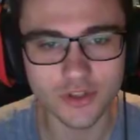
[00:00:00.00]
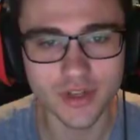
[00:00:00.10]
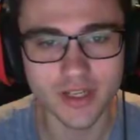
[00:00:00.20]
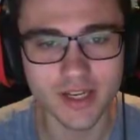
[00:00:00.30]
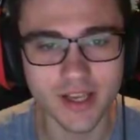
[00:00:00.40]

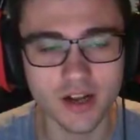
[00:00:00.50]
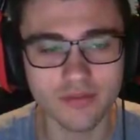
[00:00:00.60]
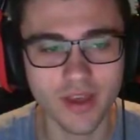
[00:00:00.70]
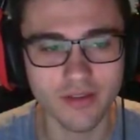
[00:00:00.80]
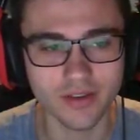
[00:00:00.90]
So I need to get
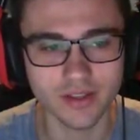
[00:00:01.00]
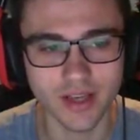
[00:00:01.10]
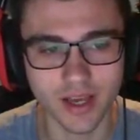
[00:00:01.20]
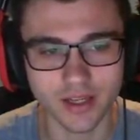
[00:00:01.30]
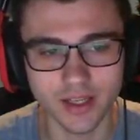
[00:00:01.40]
off a heavy
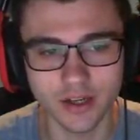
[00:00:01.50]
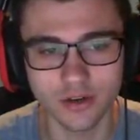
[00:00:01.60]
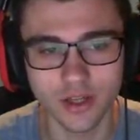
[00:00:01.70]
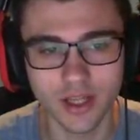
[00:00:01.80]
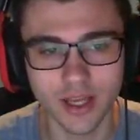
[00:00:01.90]
attack now,
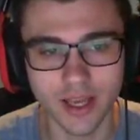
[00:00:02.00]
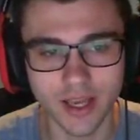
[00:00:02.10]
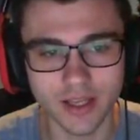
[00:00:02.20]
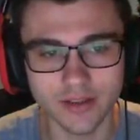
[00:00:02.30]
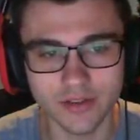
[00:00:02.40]

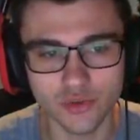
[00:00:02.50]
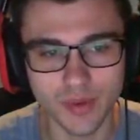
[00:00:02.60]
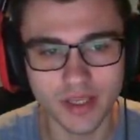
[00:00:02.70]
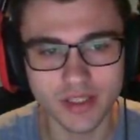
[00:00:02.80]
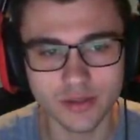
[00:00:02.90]
and the
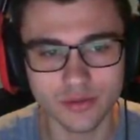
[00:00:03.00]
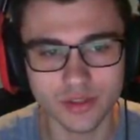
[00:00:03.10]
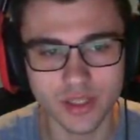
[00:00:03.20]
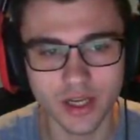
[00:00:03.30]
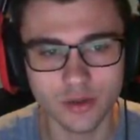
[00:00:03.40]
spacing
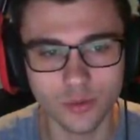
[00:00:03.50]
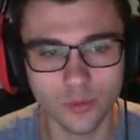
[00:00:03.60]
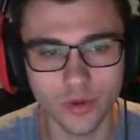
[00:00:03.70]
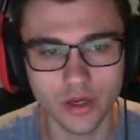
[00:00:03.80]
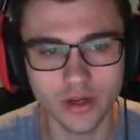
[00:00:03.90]
was kind
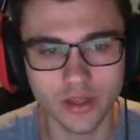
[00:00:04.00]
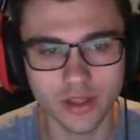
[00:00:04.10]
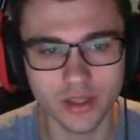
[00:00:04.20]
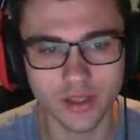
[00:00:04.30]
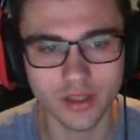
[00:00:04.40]
of weird, I
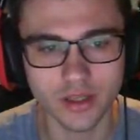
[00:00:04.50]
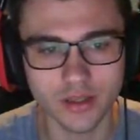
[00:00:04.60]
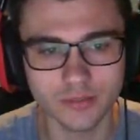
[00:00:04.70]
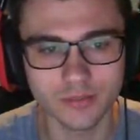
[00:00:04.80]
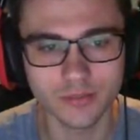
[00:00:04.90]
think.
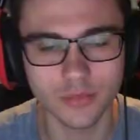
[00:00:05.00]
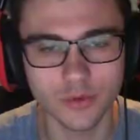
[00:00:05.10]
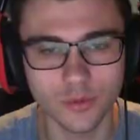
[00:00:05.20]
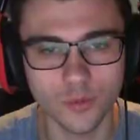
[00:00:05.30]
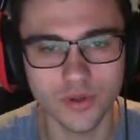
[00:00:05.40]
Um,
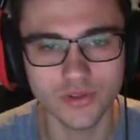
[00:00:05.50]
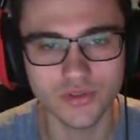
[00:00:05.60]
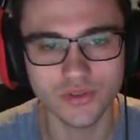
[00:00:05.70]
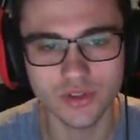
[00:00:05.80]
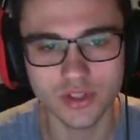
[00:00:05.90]

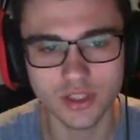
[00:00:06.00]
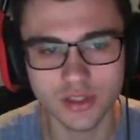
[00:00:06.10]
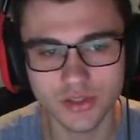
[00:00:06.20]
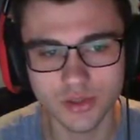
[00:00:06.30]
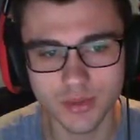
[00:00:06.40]
once,
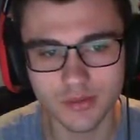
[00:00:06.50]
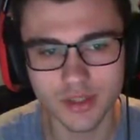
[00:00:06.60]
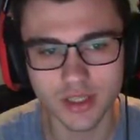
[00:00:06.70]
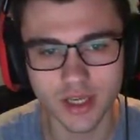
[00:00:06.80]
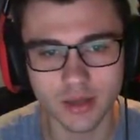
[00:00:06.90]

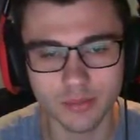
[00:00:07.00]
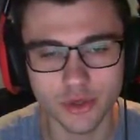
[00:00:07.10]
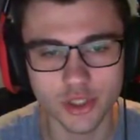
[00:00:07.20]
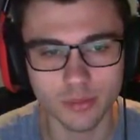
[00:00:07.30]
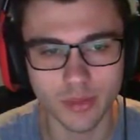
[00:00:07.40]
sometimes you can kind of
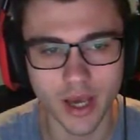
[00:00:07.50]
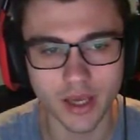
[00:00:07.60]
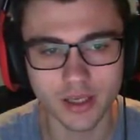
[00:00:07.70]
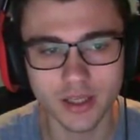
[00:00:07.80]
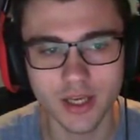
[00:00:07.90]
push it
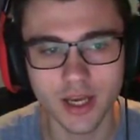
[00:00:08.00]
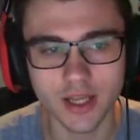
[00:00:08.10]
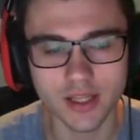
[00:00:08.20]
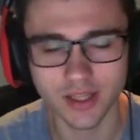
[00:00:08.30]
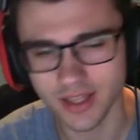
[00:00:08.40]
back.
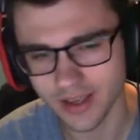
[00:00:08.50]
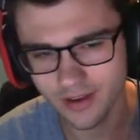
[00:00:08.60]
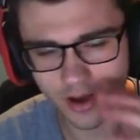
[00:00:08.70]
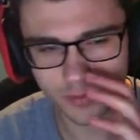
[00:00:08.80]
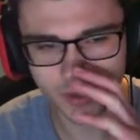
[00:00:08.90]
I think that
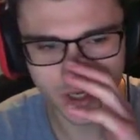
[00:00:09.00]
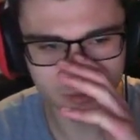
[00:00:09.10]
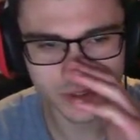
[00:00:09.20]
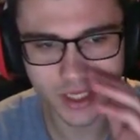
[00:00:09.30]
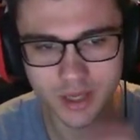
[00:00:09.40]
caught me a
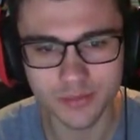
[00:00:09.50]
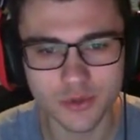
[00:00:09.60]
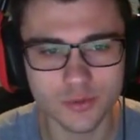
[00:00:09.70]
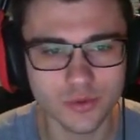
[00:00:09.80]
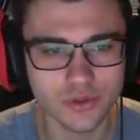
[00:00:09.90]
couple
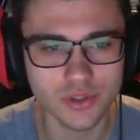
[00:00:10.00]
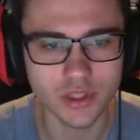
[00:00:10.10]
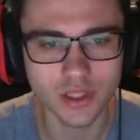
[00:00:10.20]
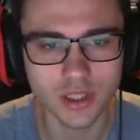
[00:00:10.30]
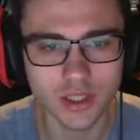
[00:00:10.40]
times. We'll
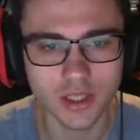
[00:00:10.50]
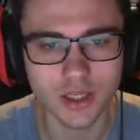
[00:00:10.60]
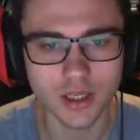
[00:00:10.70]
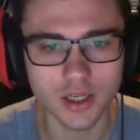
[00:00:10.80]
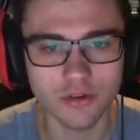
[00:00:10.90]
see.
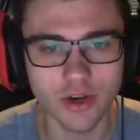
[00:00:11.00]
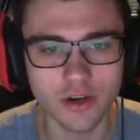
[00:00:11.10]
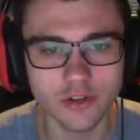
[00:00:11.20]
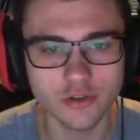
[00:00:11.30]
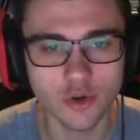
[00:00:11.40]
Uh, right
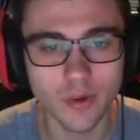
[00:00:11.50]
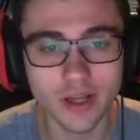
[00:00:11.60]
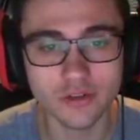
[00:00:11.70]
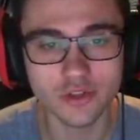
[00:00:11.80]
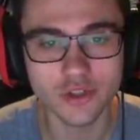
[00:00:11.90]
here, just throw my
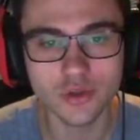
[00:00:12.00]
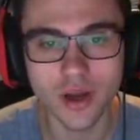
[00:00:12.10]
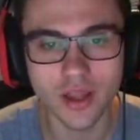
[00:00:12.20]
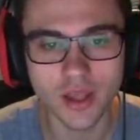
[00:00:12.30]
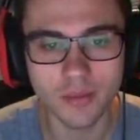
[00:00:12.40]

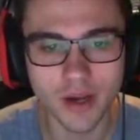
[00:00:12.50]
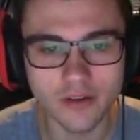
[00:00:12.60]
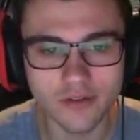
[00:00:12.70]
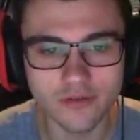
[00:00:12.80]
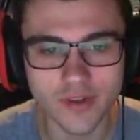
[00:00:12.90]
L2. They
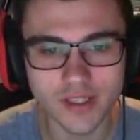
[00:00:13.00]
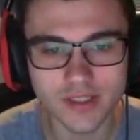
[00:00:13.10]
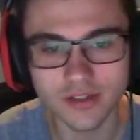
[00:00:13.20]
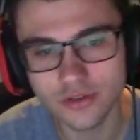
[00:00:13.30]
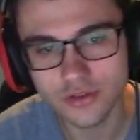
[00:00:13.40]
might have fixed
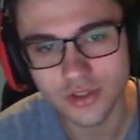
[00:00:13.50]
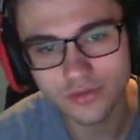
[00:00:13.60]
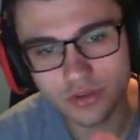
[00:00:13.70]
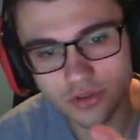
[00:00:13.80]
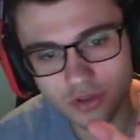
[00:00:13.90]
the L2 because
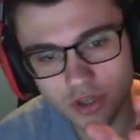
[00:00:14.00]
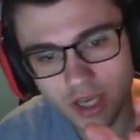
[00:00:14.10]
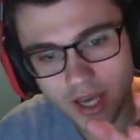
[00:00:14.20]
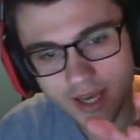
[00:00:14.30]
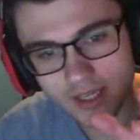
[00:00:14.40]
if you look,
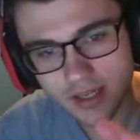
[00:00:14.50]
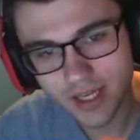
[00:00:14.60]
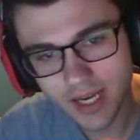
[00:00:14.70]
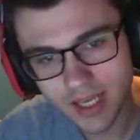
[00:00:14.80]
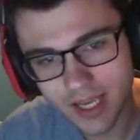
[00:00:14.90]
he's not gaining